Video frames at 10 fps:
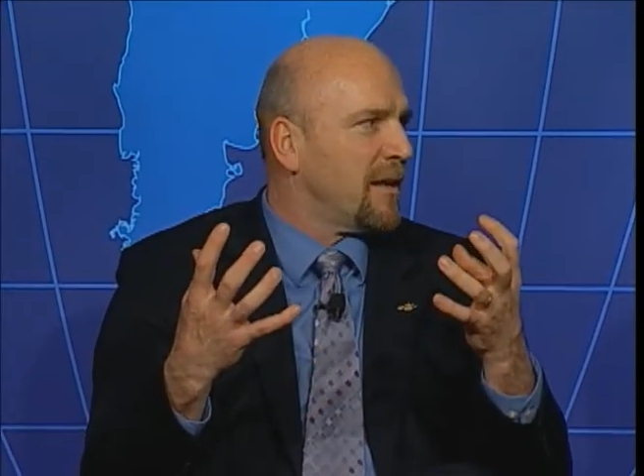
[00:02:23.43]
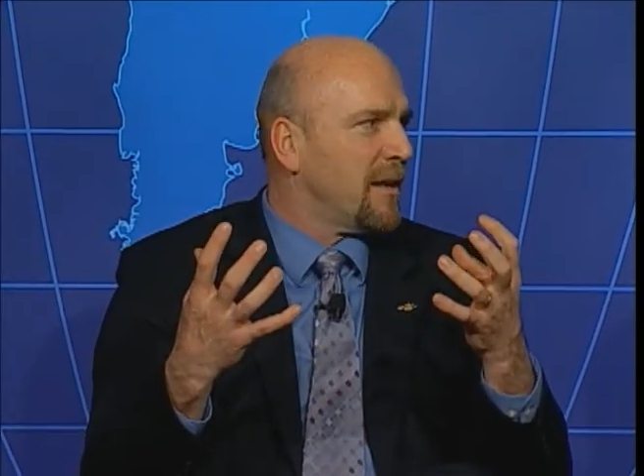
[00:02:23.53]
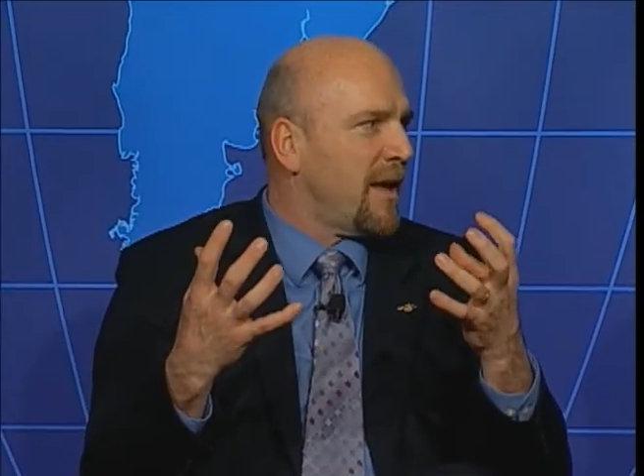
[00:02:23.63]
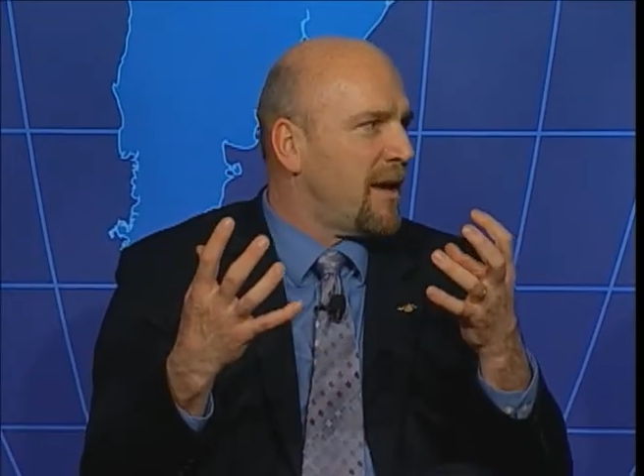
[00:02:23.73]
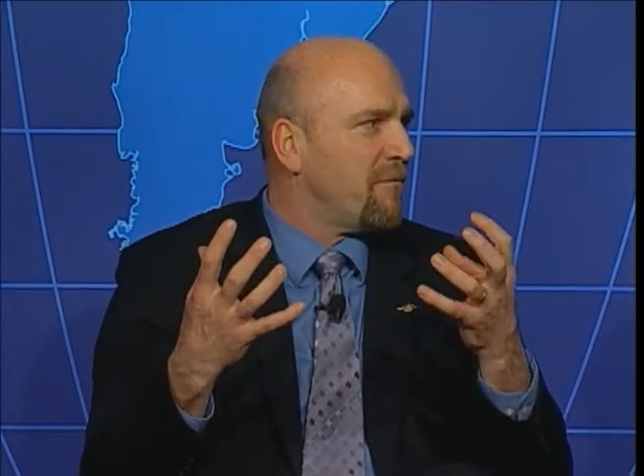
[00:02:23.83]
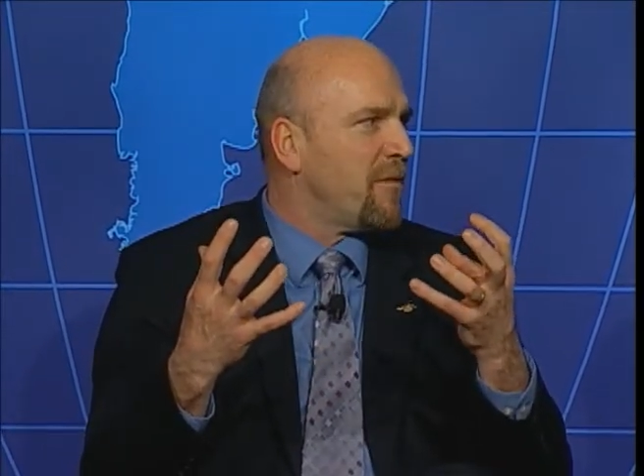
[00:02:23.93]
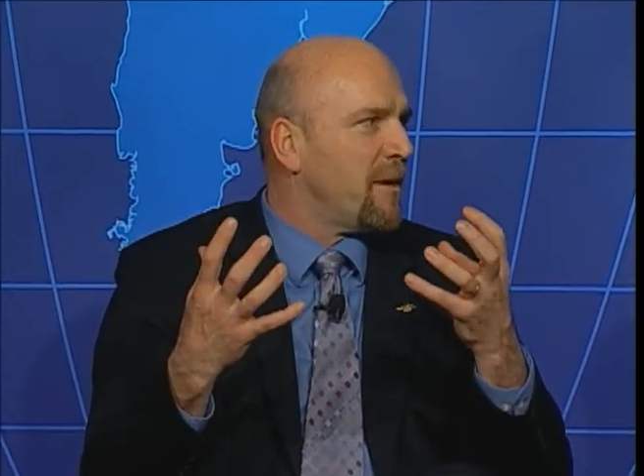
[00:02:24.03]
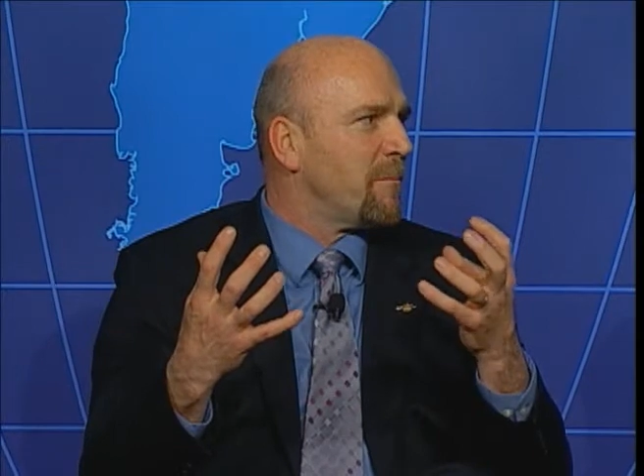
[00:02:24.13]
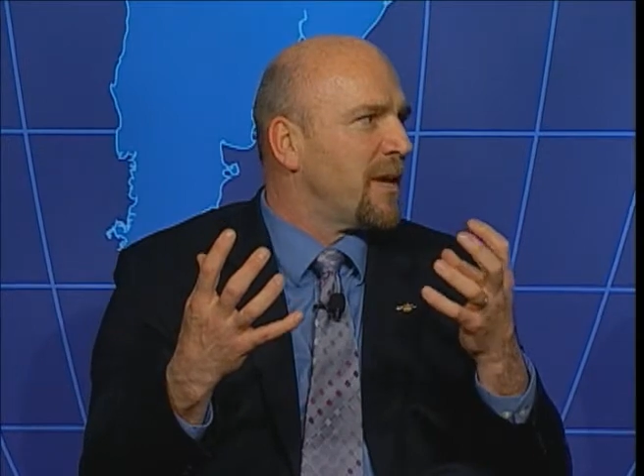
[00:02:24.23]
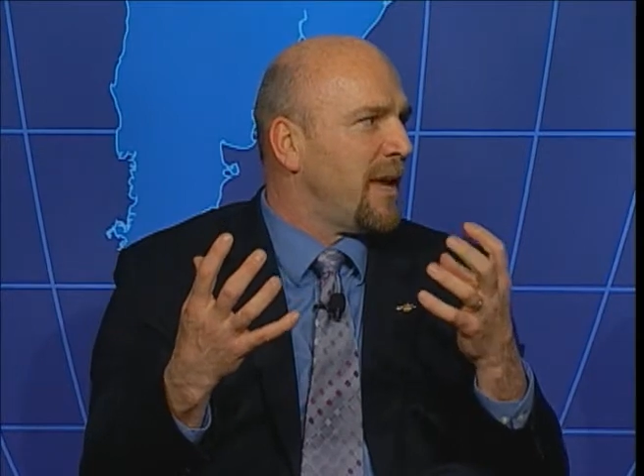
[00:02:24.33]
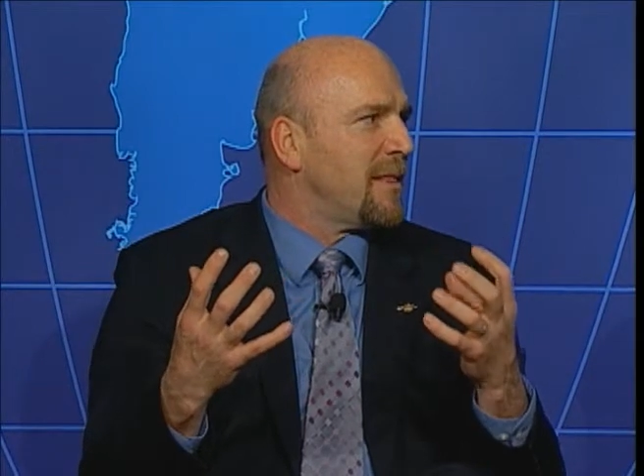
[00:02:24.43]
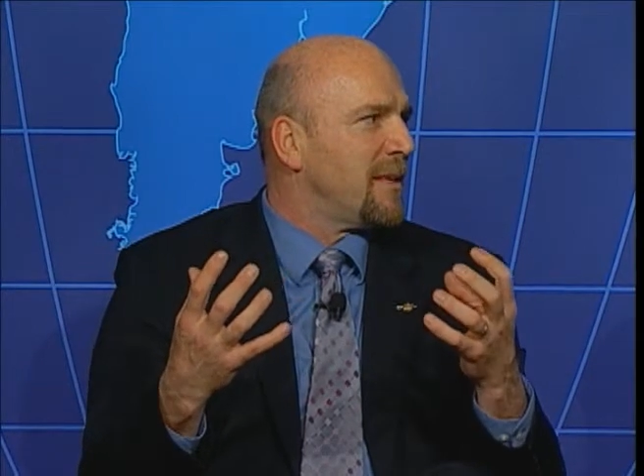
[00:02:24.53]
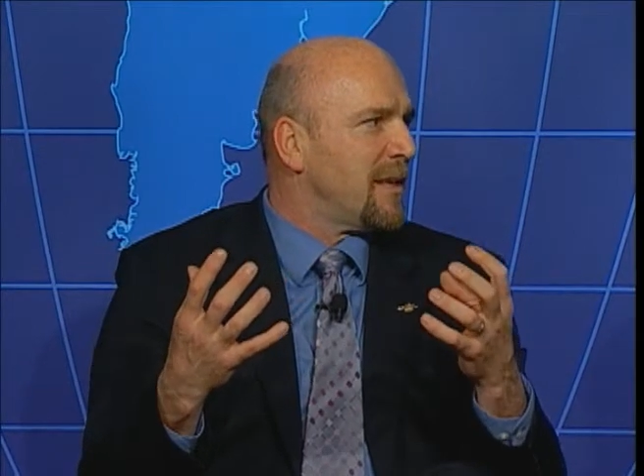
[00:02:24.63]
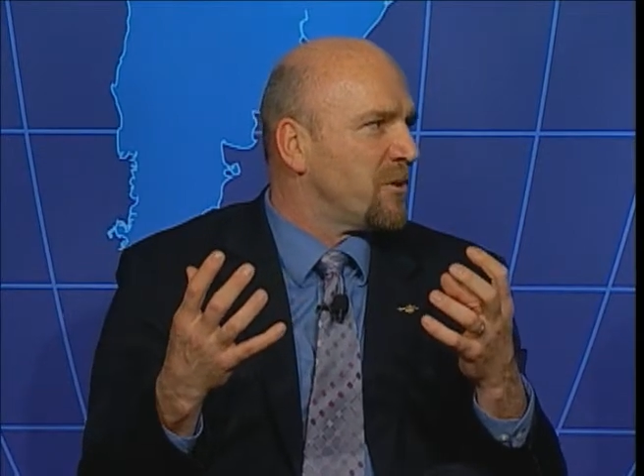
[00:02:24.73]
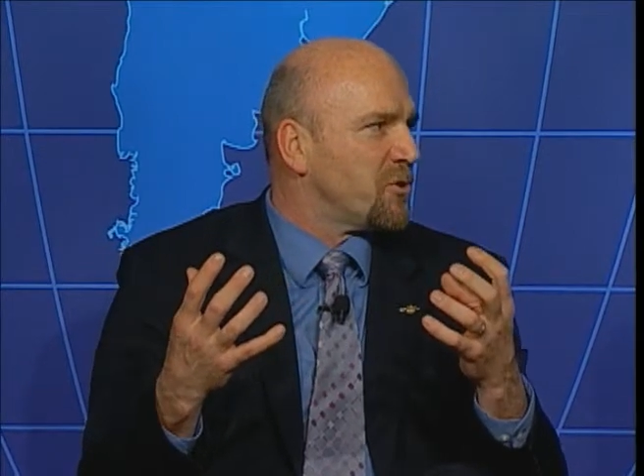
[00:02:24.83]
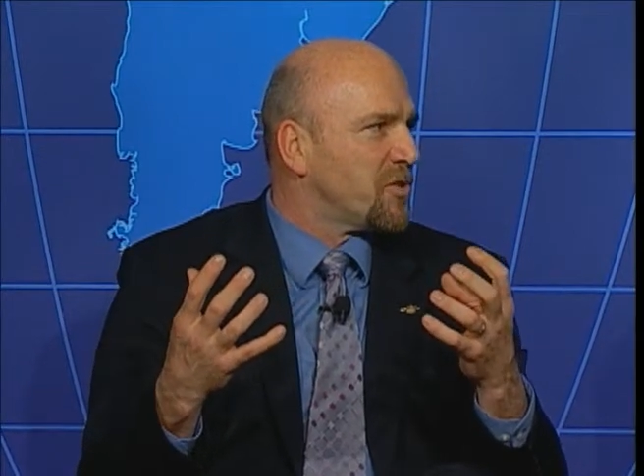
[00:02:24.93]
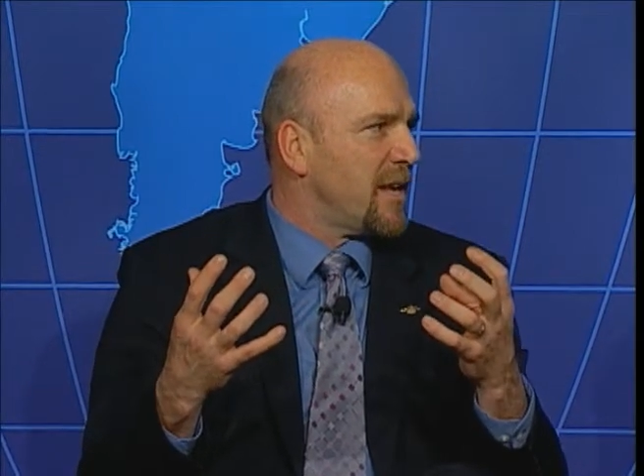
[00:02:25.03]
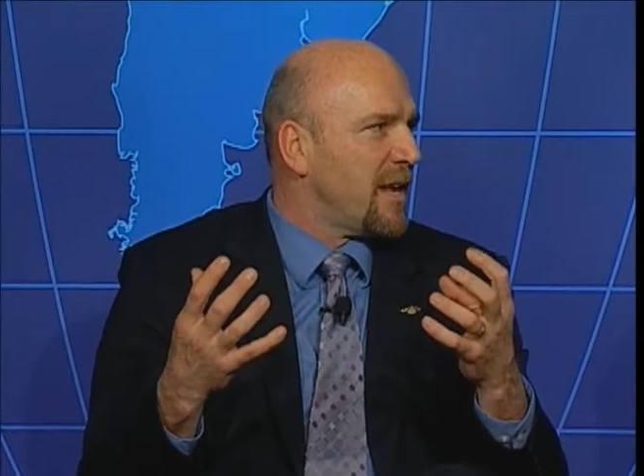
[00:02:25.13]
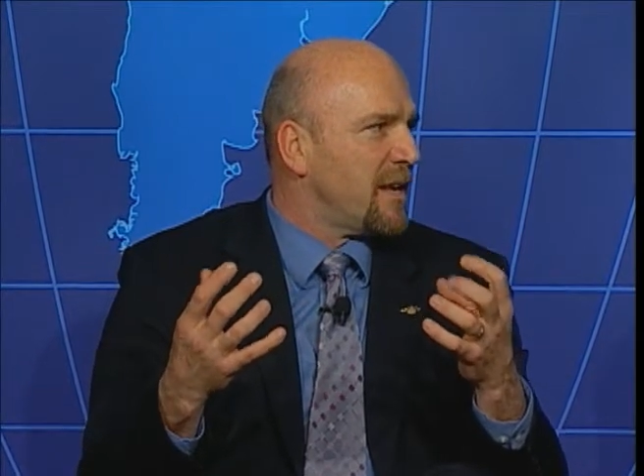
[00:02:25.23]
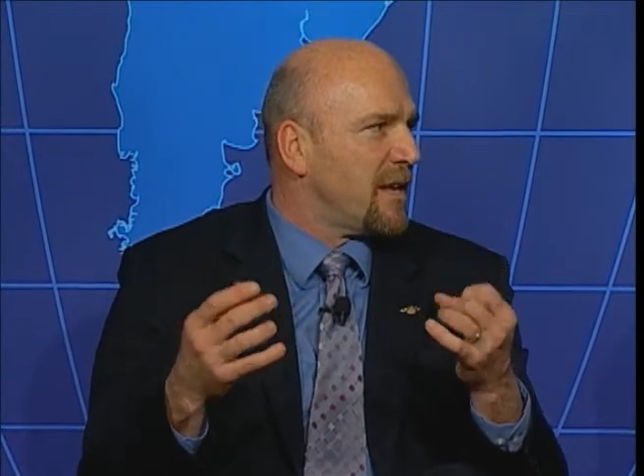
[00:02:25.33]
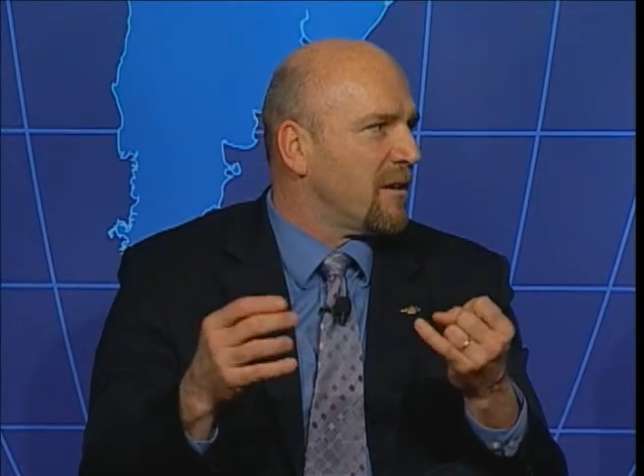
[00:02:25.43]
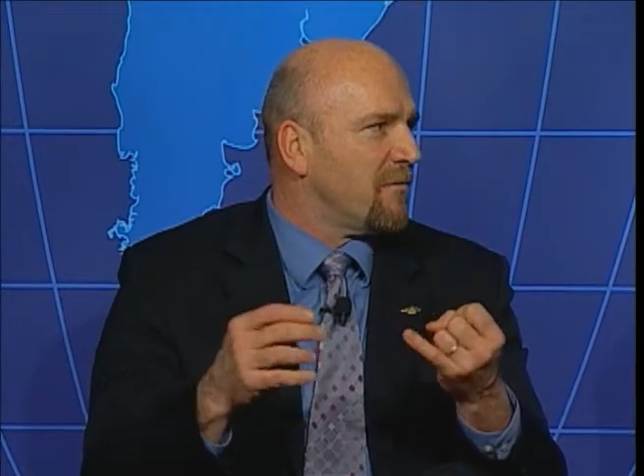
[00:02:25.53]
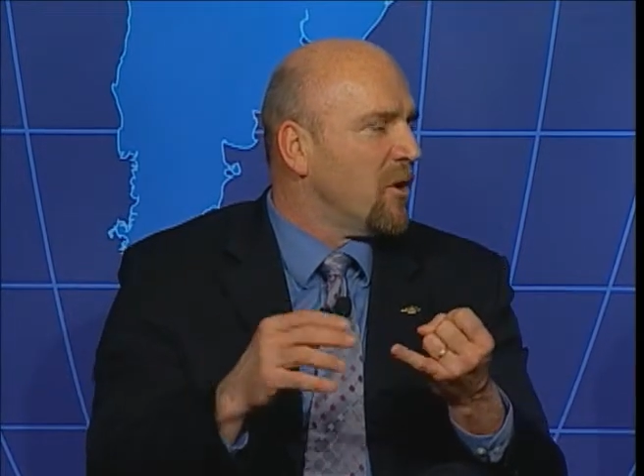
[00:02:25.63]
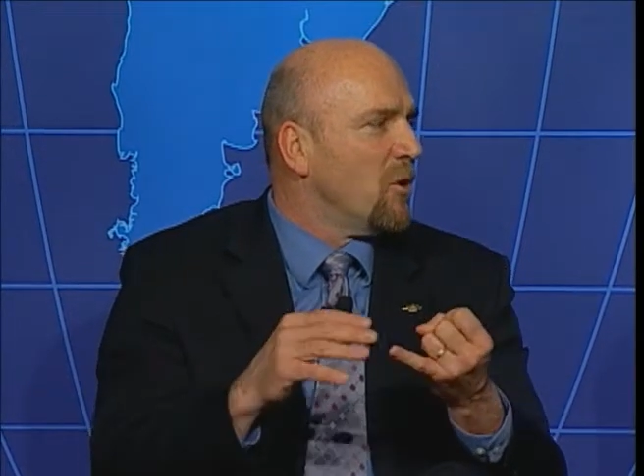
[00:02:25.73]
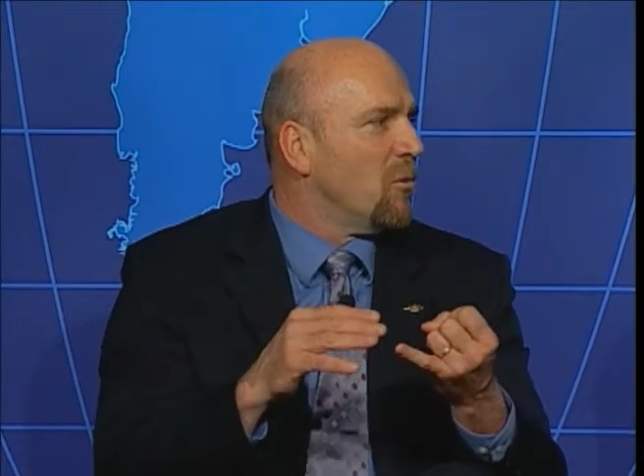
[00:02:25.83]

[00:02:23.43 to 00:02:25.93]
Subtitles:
and have them gain the understanding of